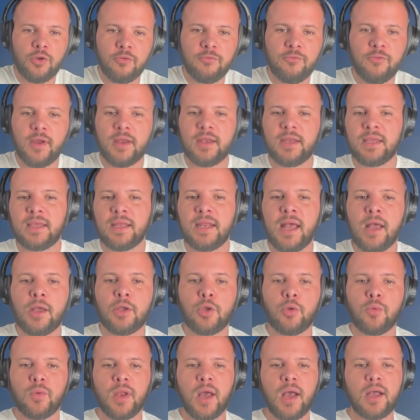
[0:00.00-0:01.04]
You're afraid to get out
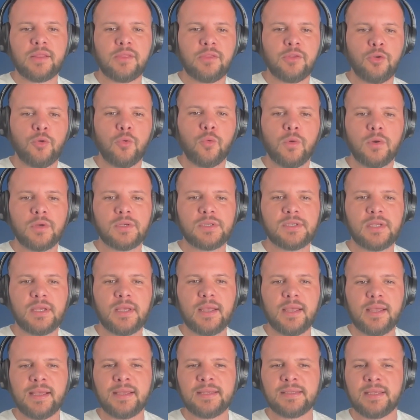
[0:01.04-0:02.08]
and go knock the doors.
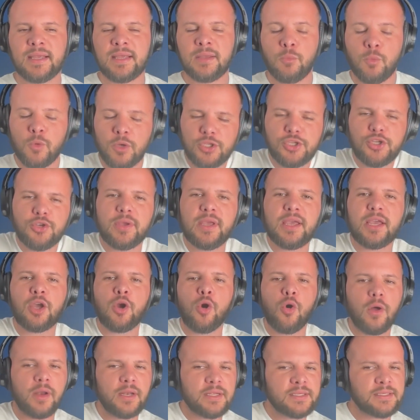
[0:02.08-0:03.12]
Is once you get
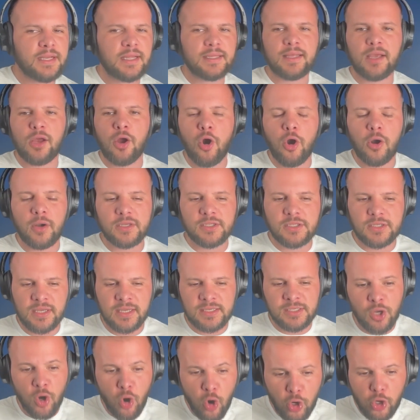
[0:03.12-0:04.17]
going, it's not that hard. It's
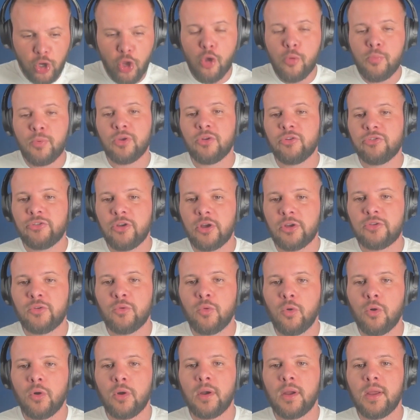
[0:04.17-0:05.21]
it's hard to open your truck
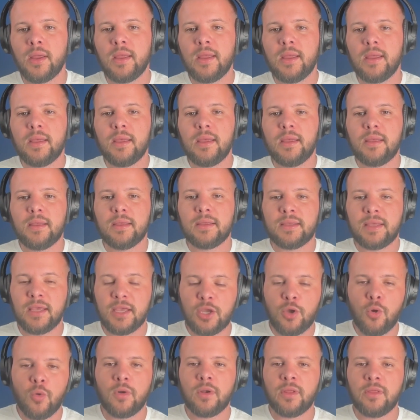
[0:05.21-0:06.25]
door,
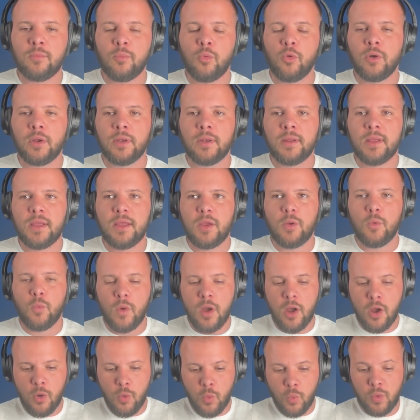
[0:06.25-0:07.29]
get going in the morning.
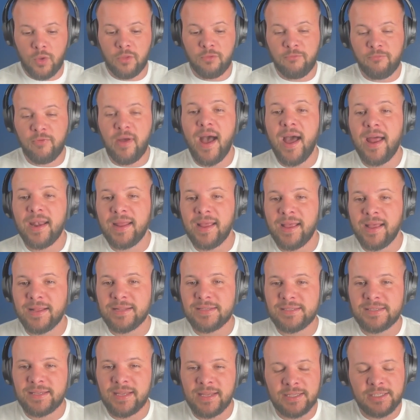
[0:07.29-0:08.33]
Well, with
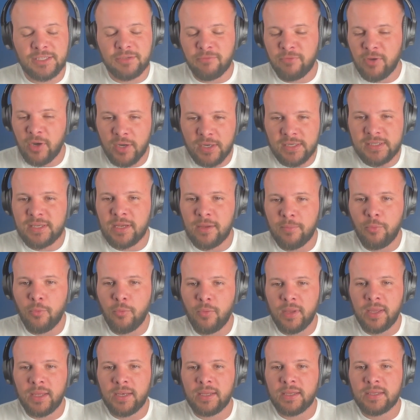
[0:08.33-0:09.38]
finance, it's very
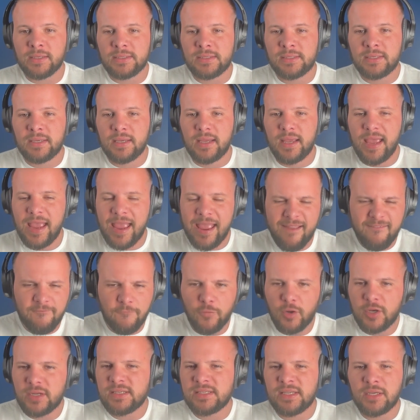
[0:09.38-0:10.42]
simple. It is
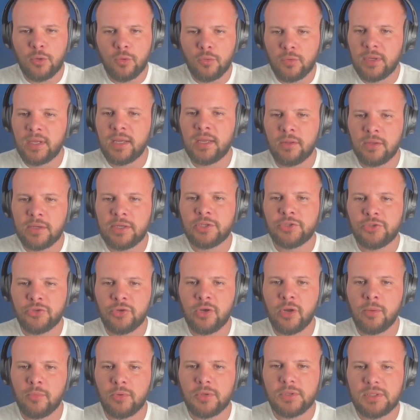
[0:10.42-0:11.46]
every single day look at
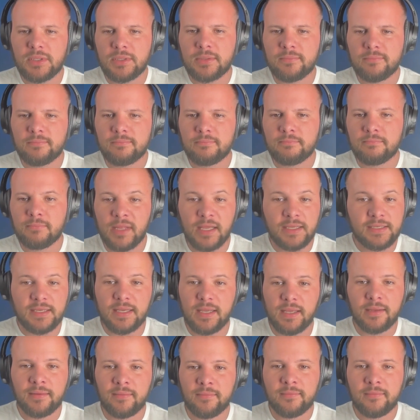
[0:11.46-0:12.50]
your numbers. That's
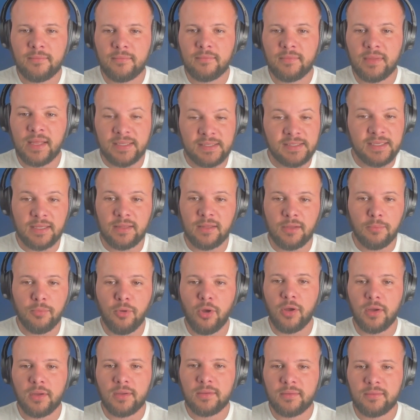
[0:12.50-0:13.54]
it. That's in the
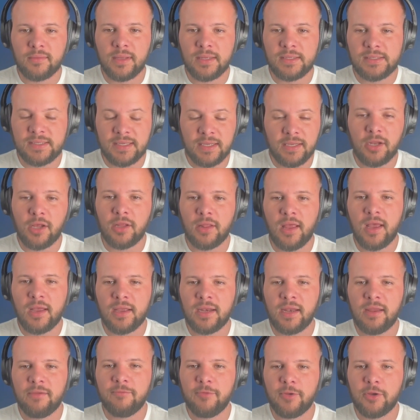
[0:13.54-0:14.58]
book. That's in
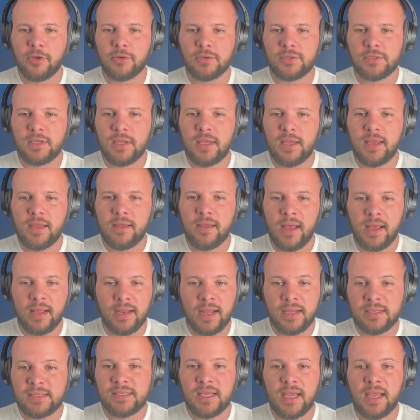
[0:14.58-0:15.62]
unlocking eight figures.
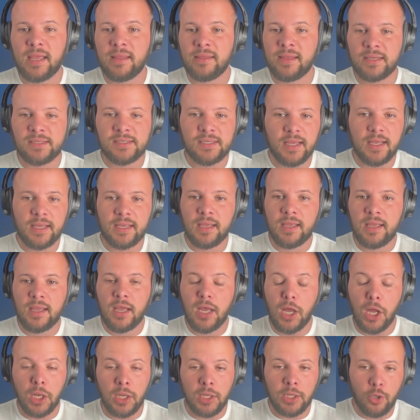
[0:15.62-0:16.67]
I, I say it. That's like
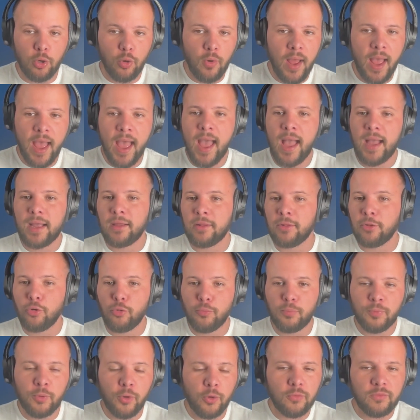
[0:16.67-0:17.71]
a little hack, a
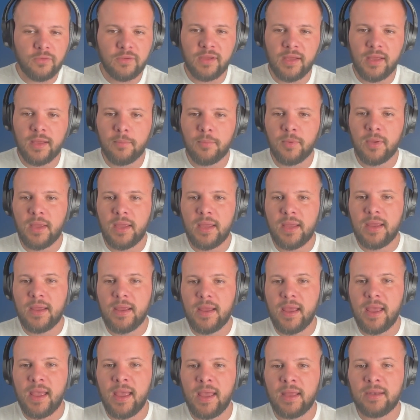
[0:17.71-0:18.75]
little pro tip.
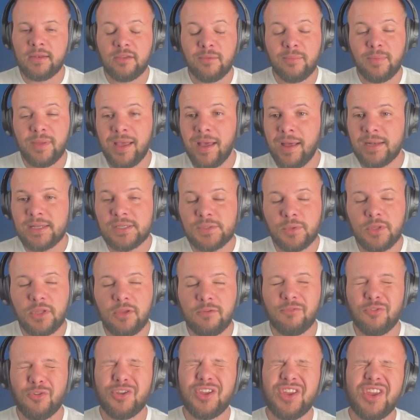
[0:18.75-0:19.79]
And to be honest with
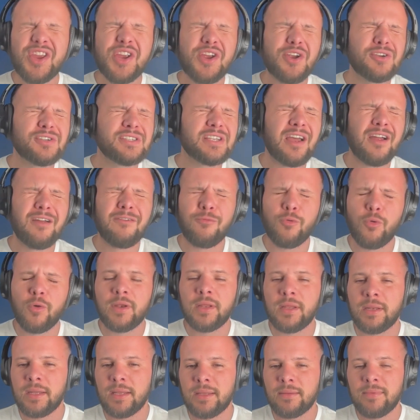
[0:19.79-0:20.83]
you, for years I
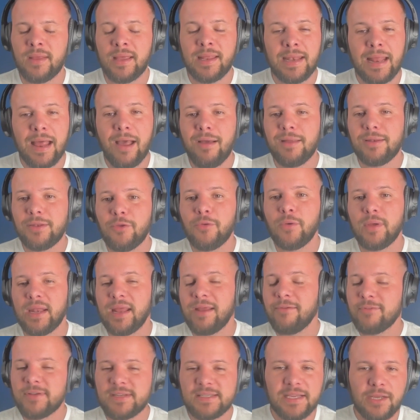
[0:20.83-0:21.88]
avoided it. And now I do it
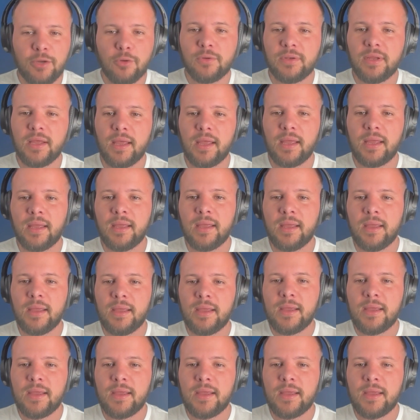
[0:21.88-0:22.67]
every single day.